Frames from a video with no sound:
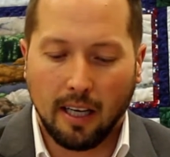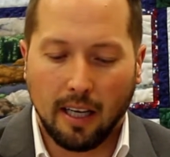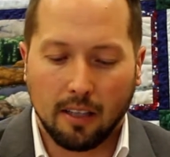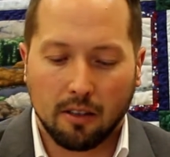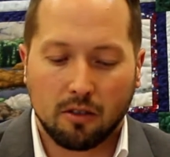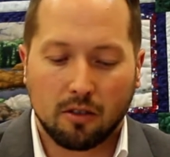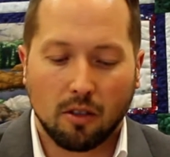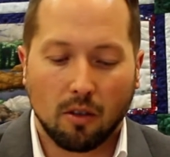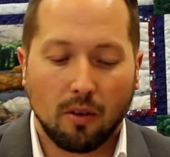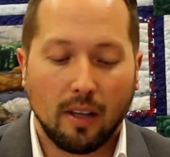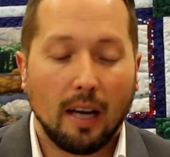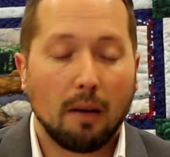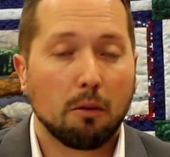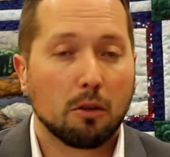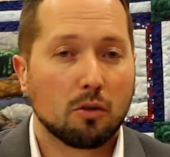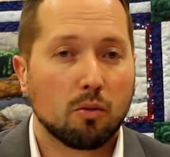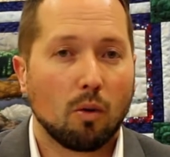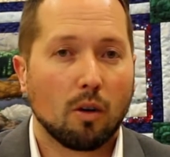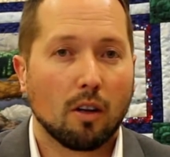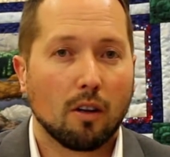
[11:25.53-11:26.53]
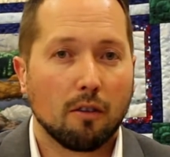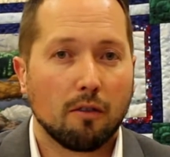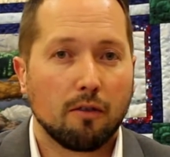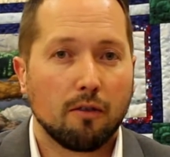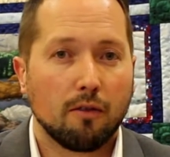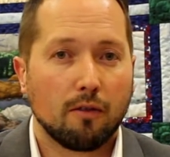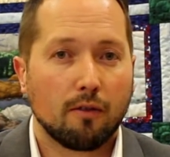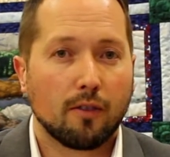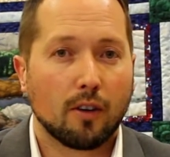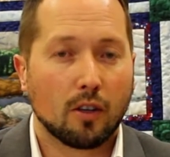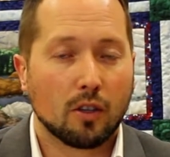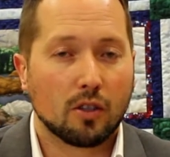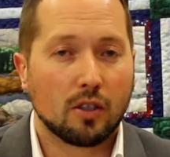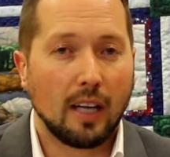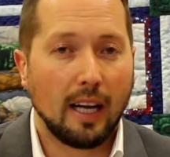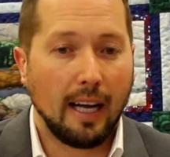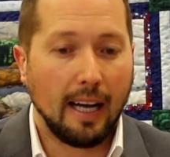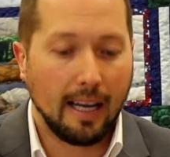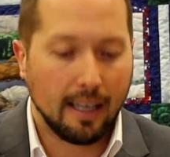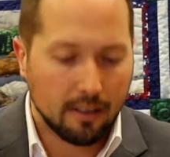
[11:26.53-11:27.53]
And so that was one of the first
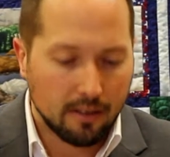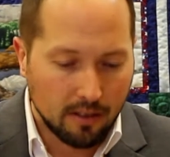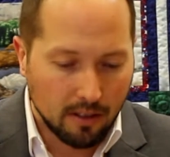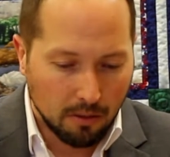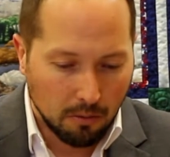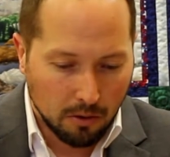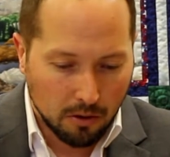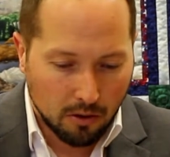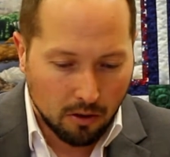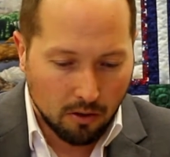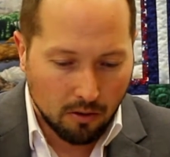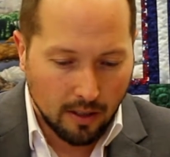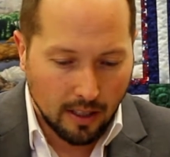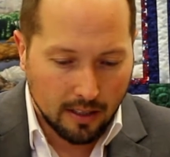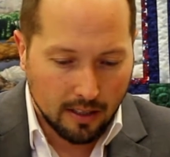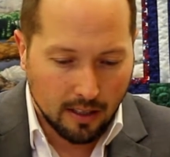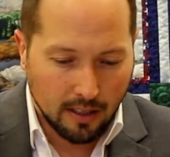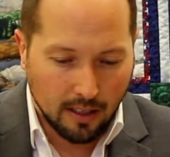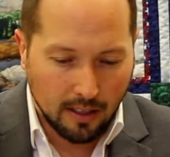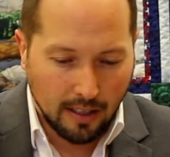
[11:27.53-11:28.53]
acts that was corrected,